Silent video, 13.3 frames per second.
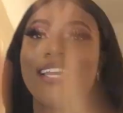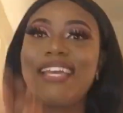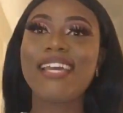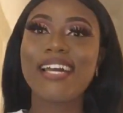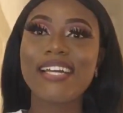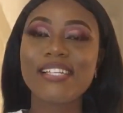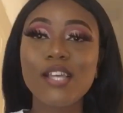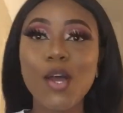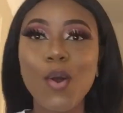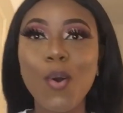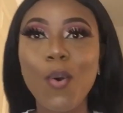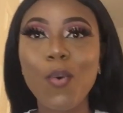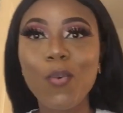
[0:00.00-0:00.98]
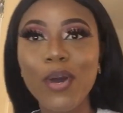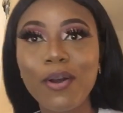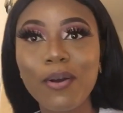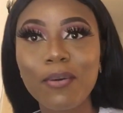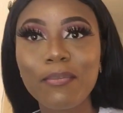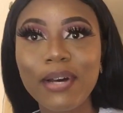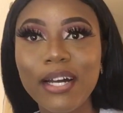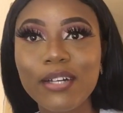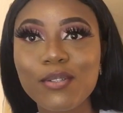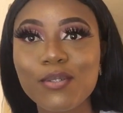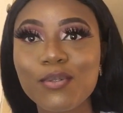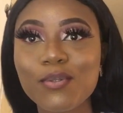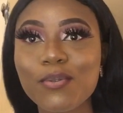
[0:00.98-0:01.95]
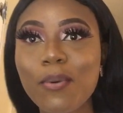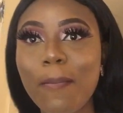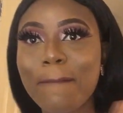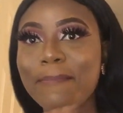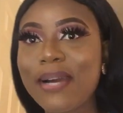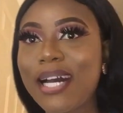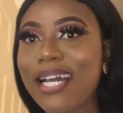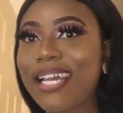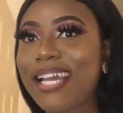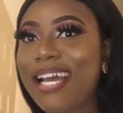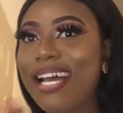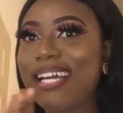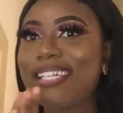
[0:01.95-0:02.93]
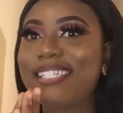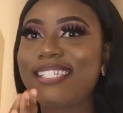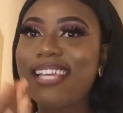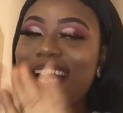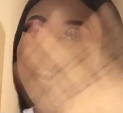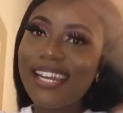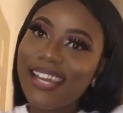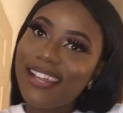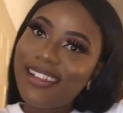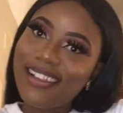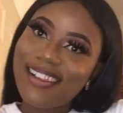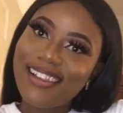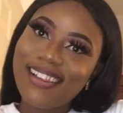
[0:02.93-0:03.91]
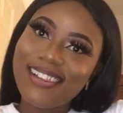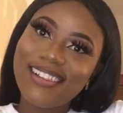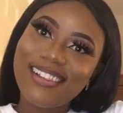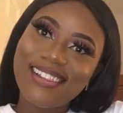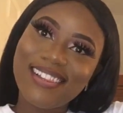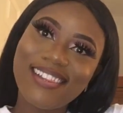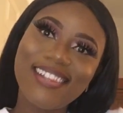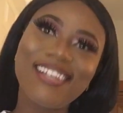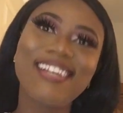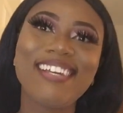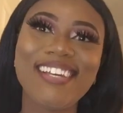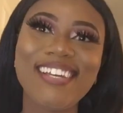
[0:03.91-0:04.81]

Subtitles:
Hey guys, welcome back to my channel.